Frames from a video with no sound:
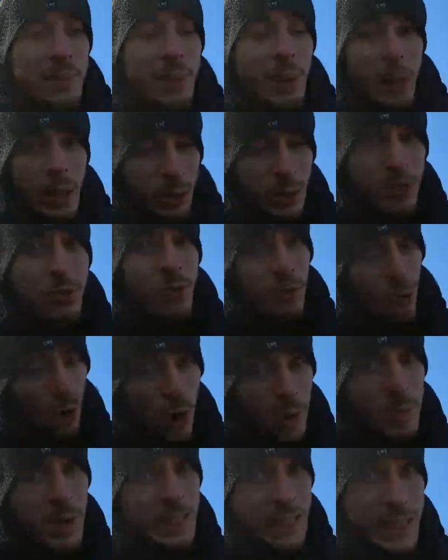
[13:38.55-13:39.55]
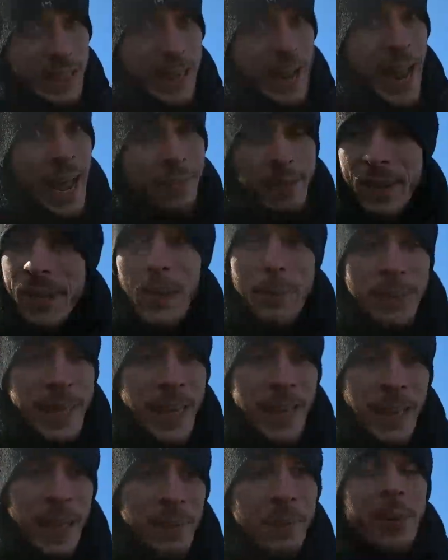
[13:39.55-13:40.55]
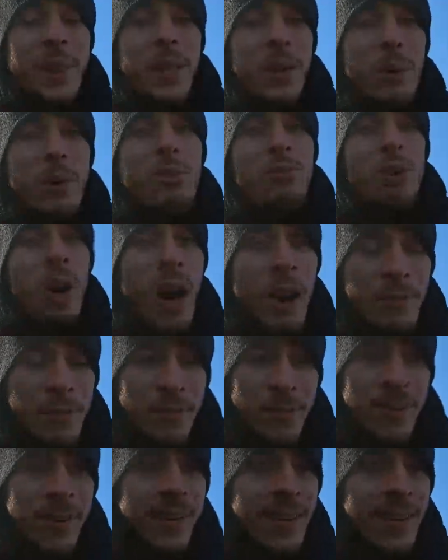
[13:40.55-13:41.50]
But those four months and a half, I keep saying that, but they were rough.